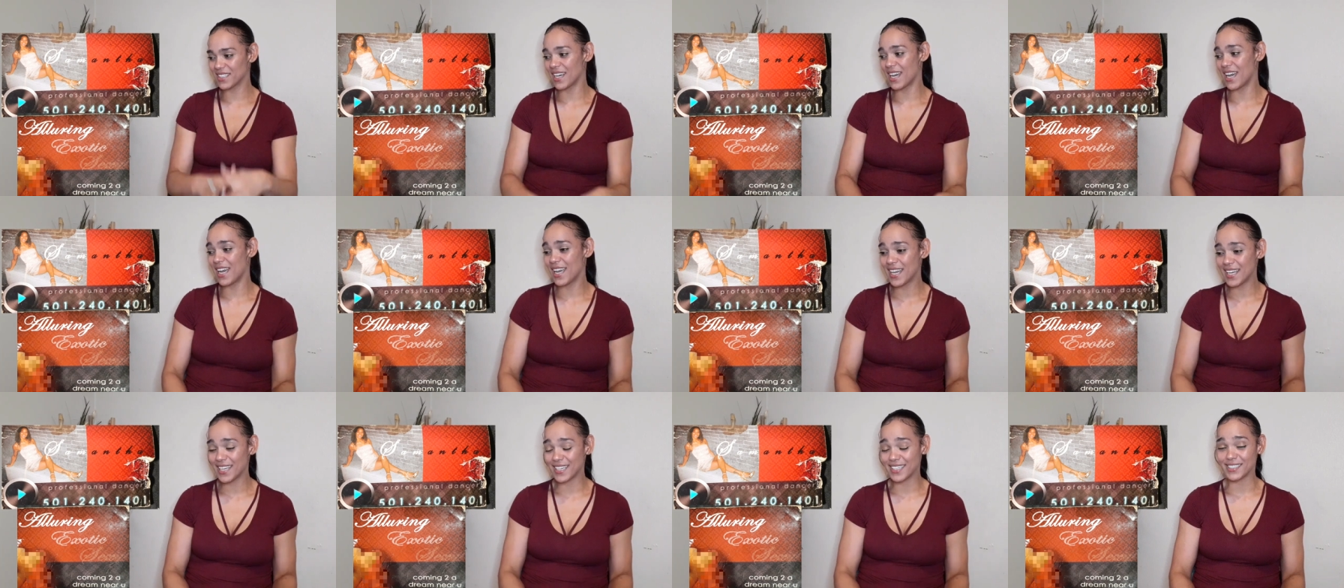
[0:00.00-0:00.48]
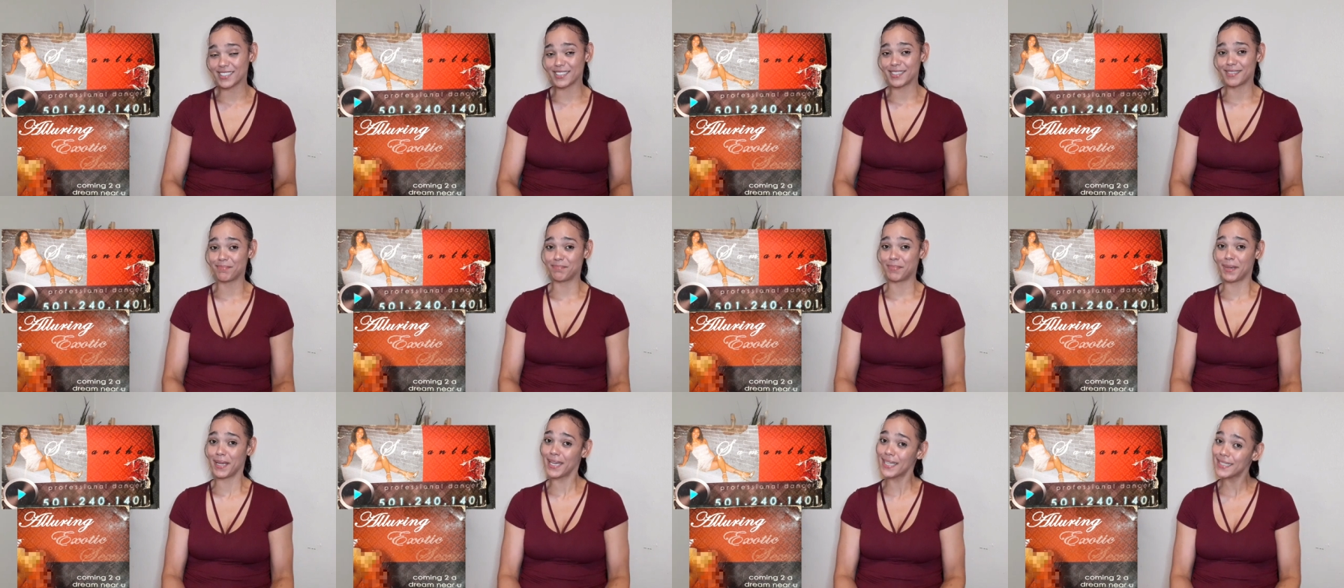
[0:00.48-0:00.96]
I had a
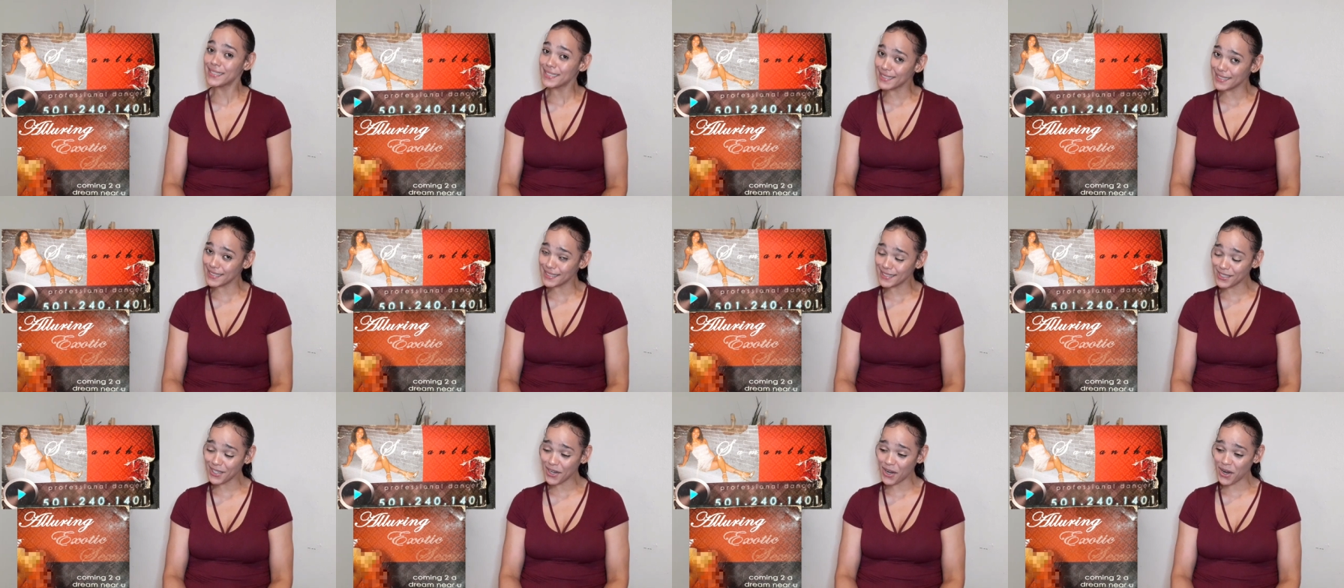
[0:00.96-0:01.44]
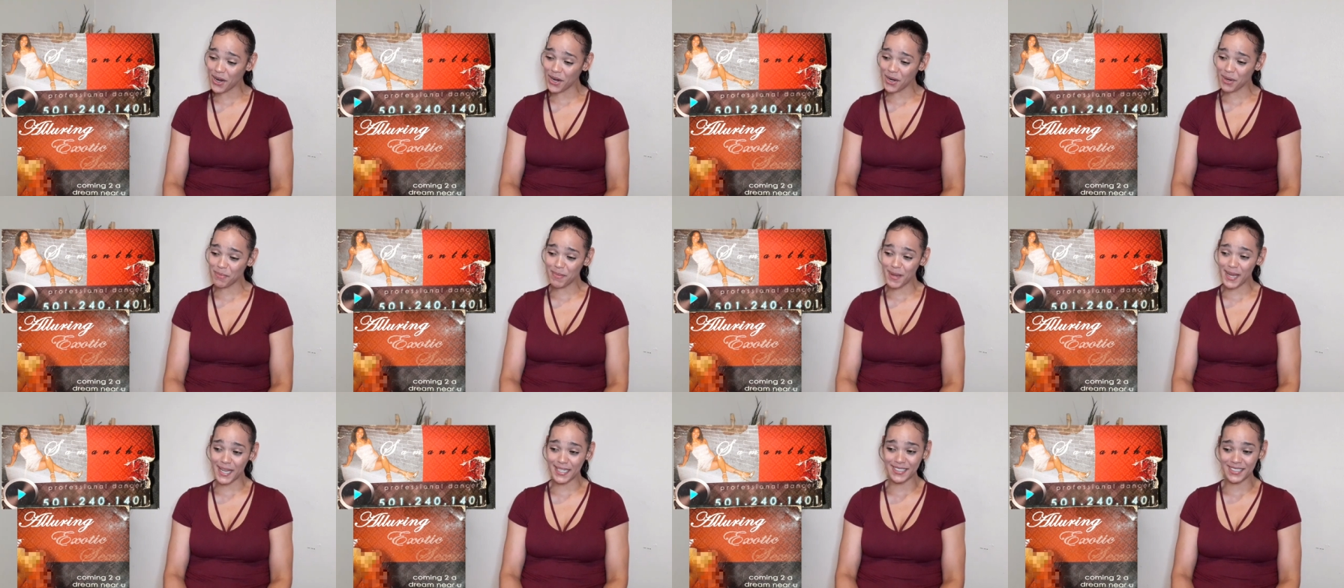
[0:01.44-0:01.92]
business
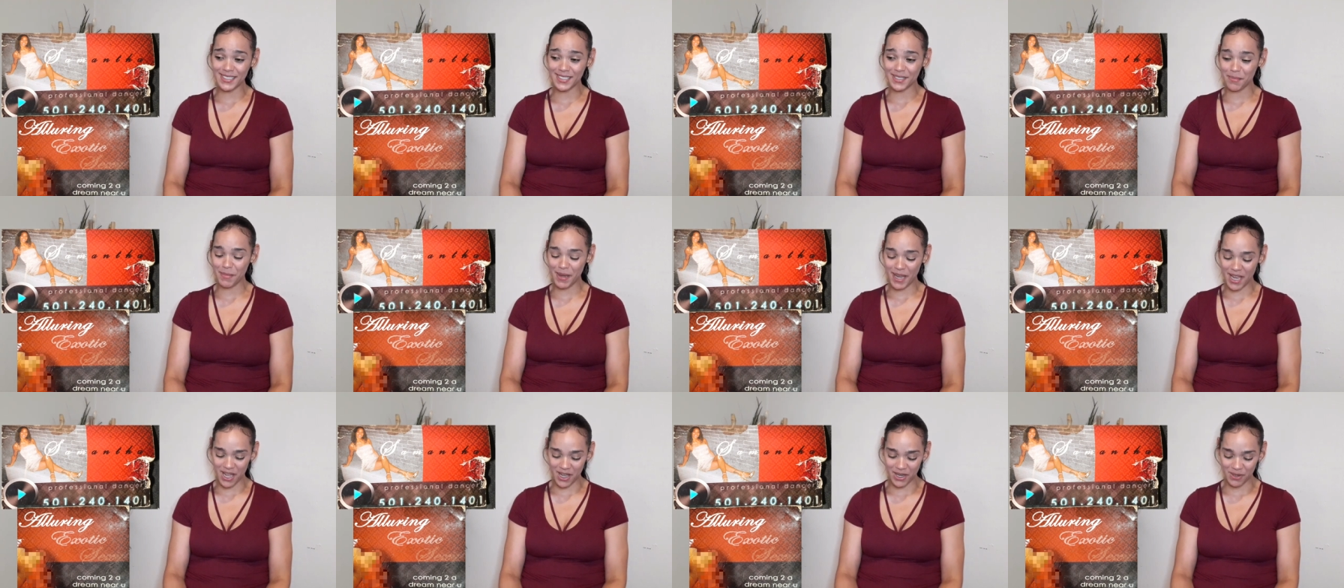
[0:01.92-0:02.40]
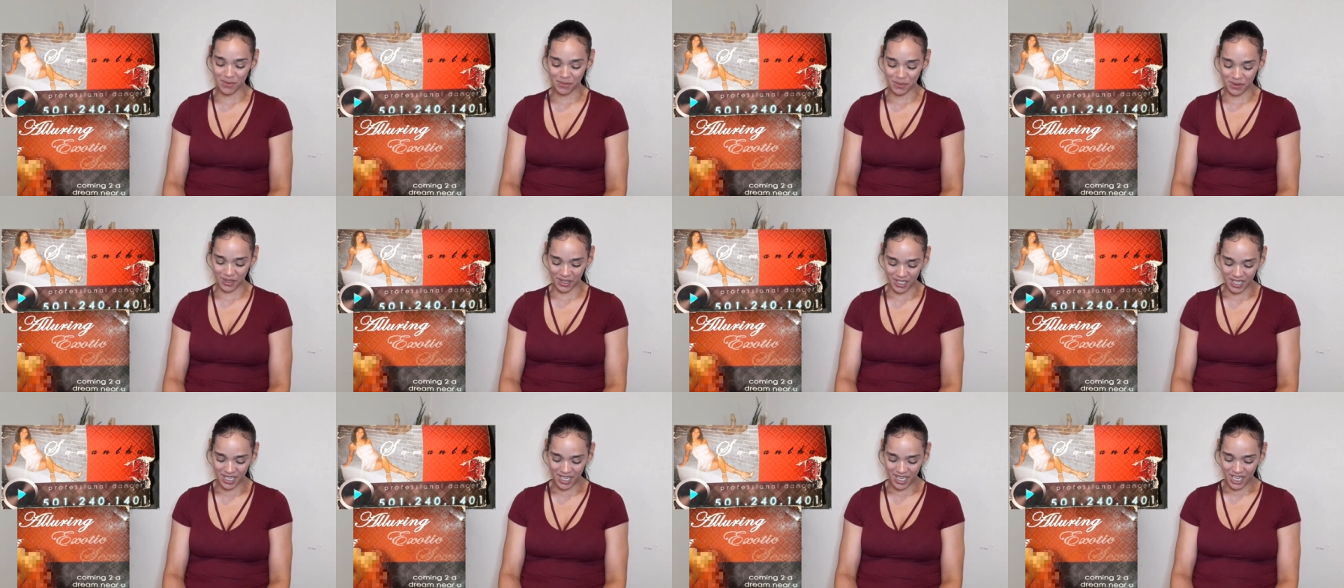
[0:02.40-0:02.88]
card passing them out,
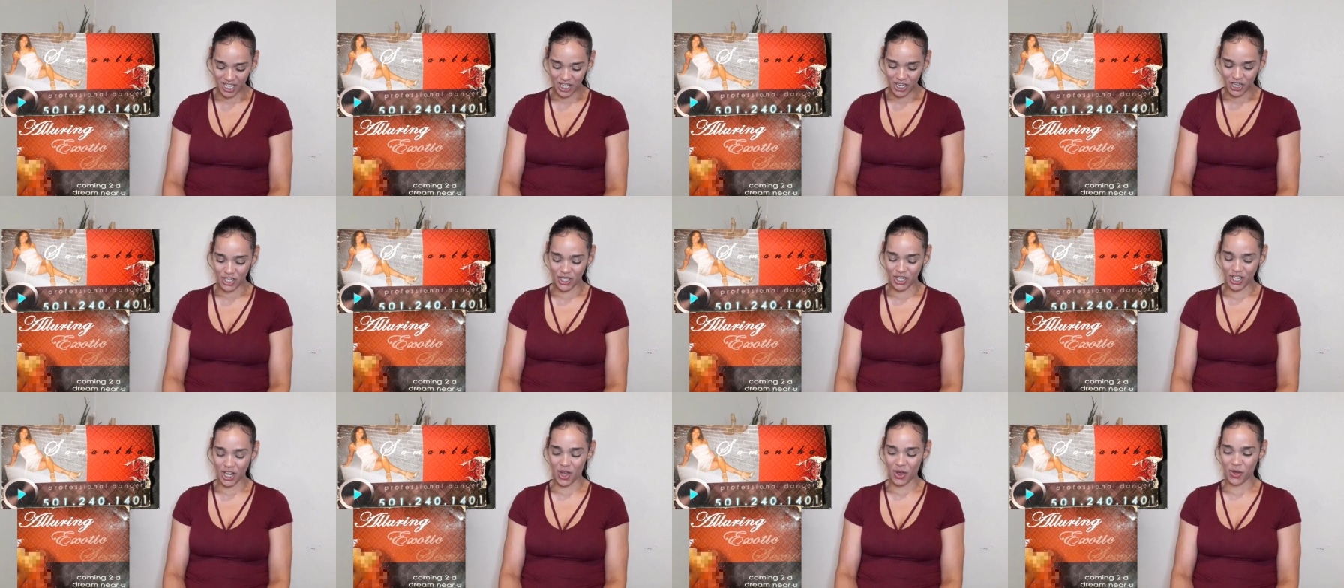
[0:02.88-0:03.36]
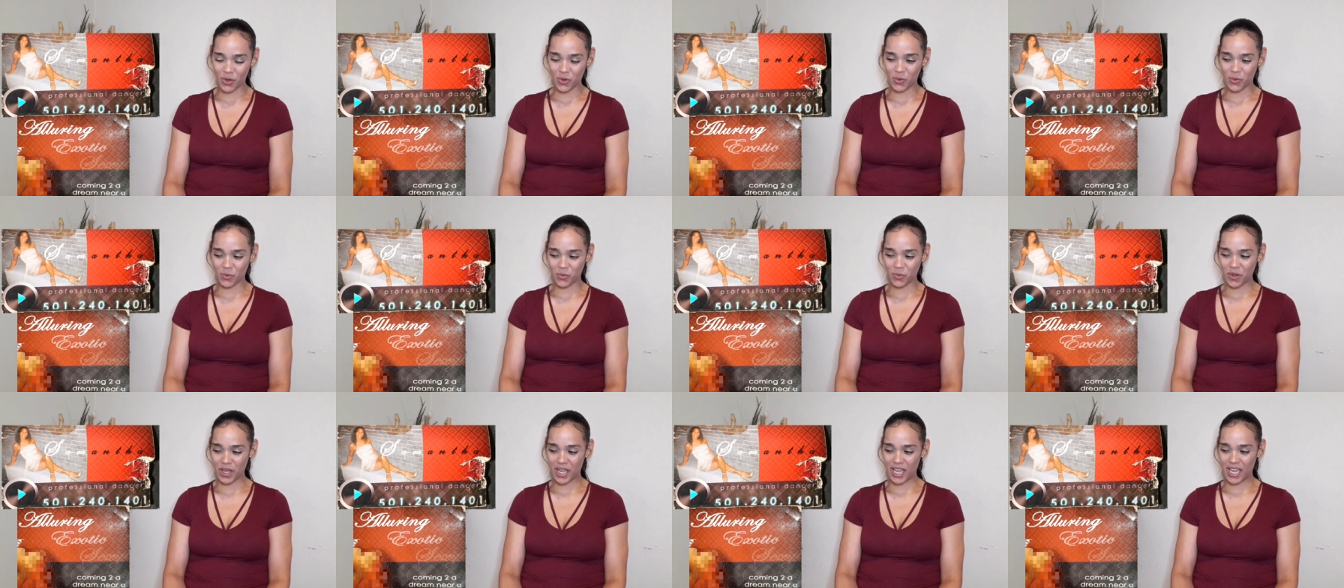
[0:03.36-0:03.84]
but you
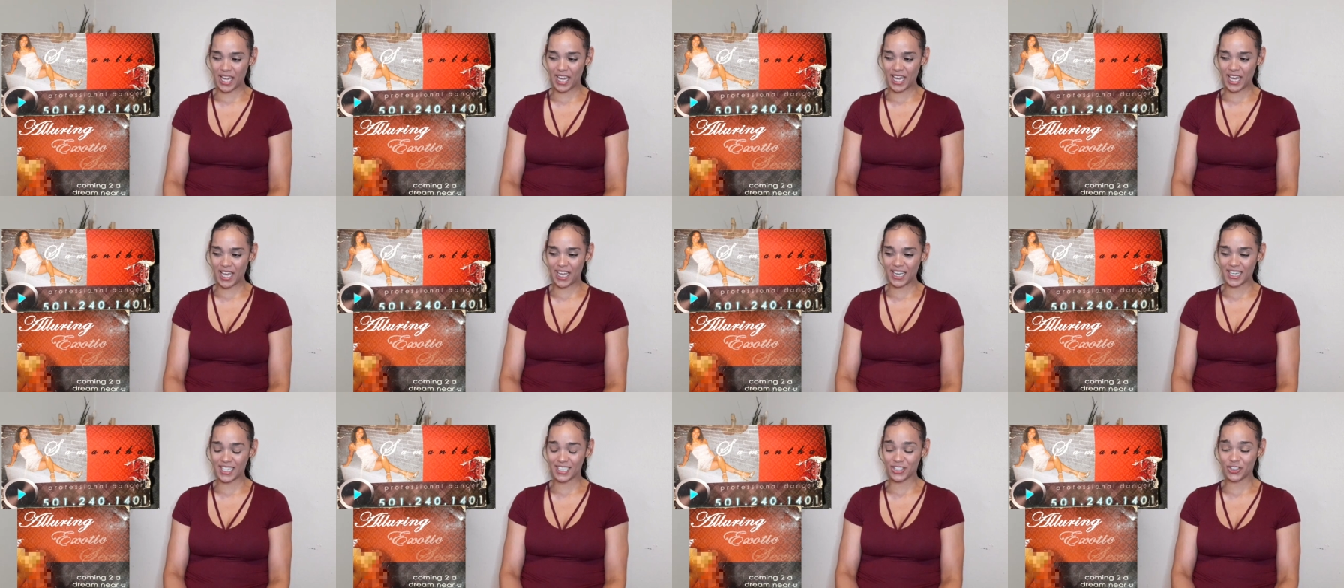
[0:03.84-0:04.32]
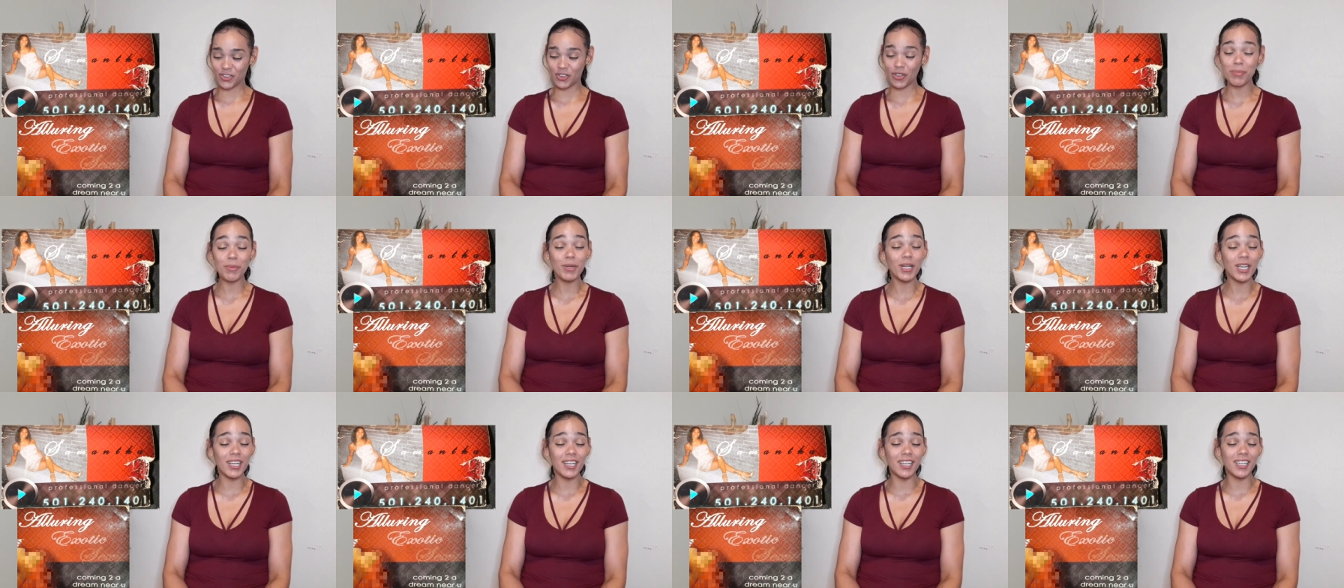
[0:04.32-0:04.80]
know, at
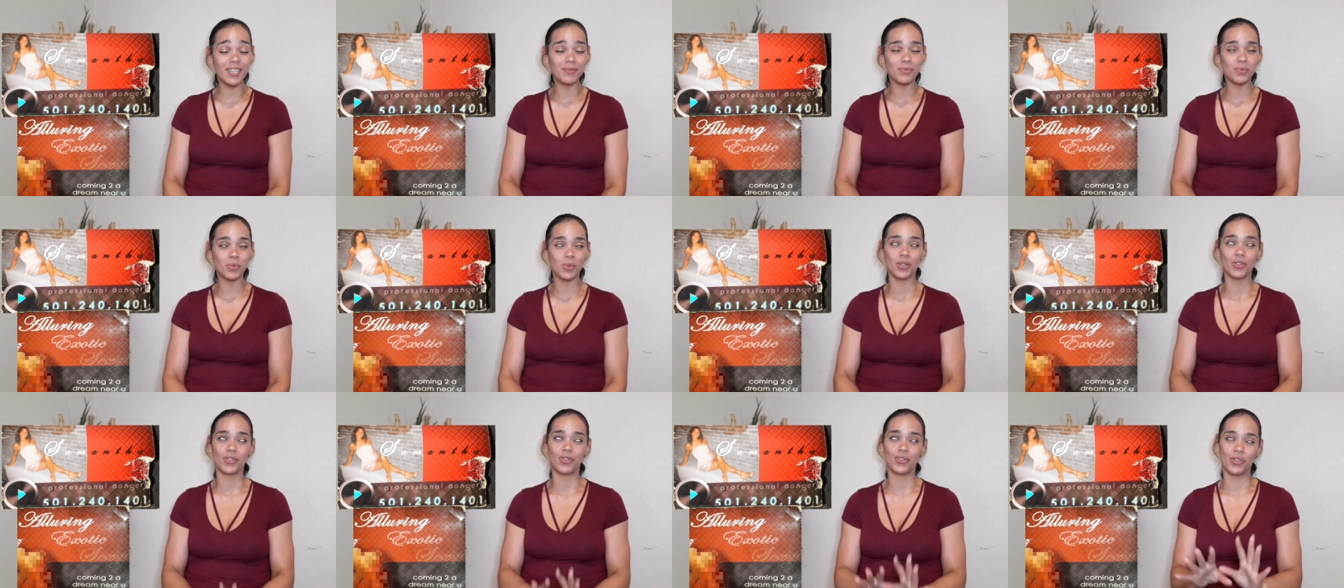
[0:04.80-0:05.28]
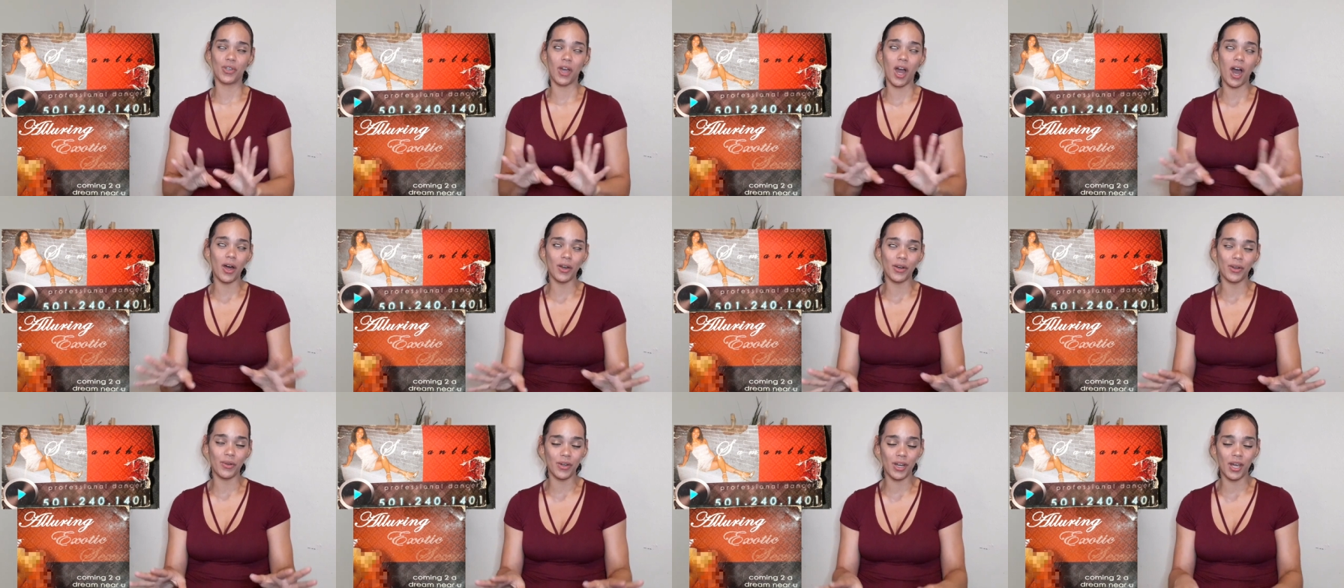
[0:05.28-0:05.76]
strip club, well,
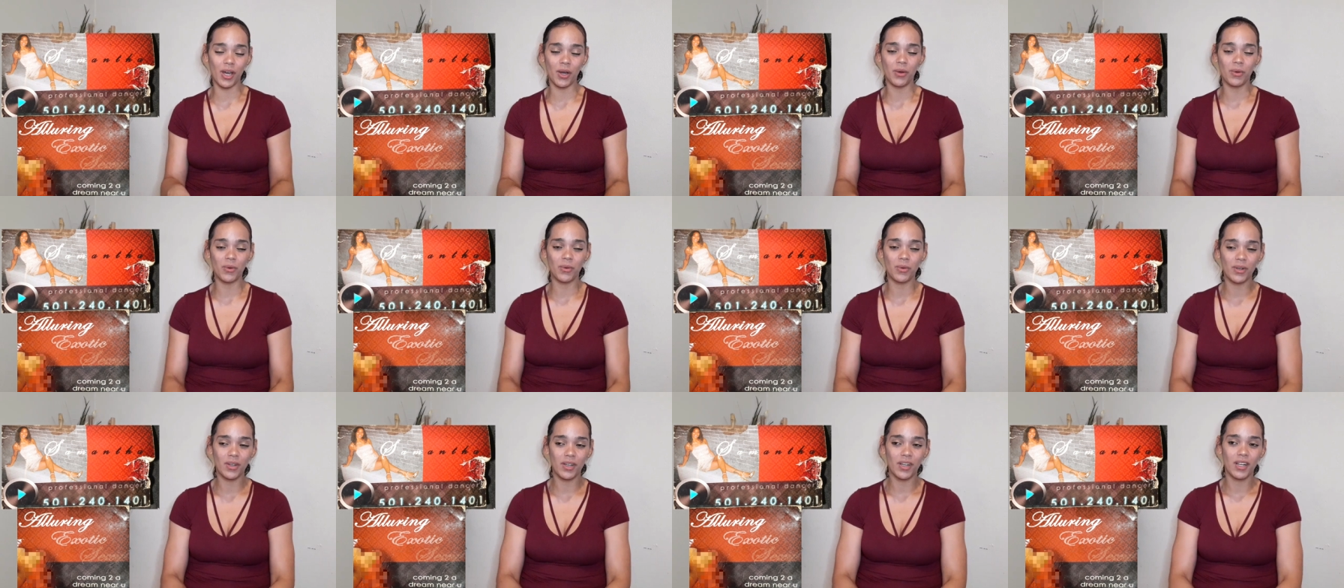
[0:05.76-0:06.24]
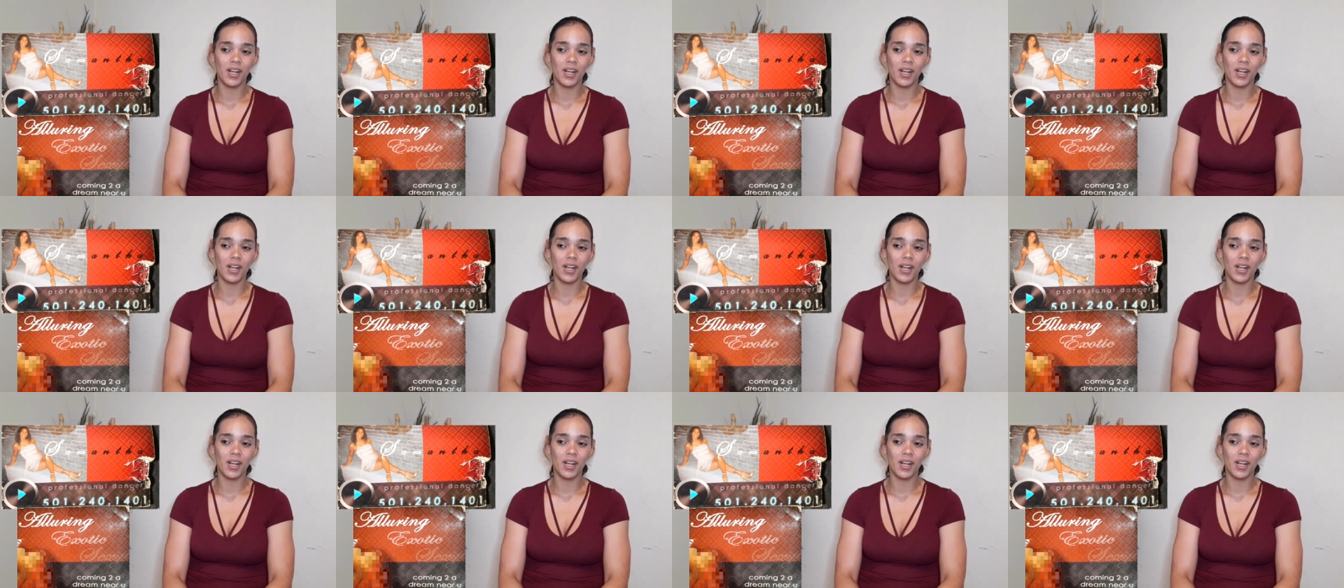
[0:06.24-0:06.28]
y'all don't know,